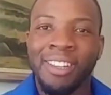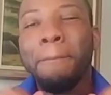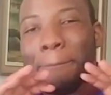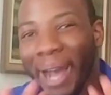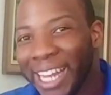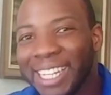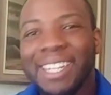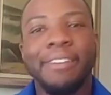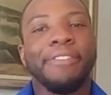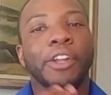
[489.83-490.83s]
but
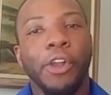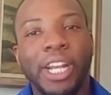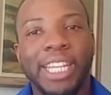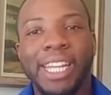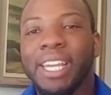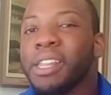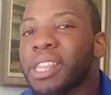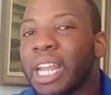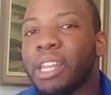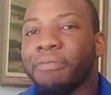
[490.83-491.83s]
if you're not getting
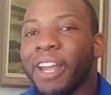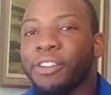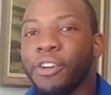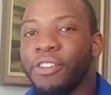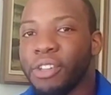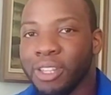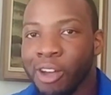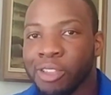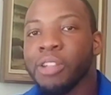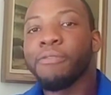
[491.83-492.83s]
satisfactory
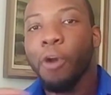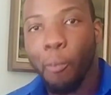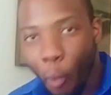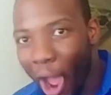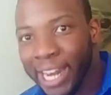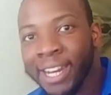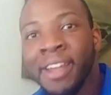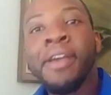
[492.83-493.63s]
results from one,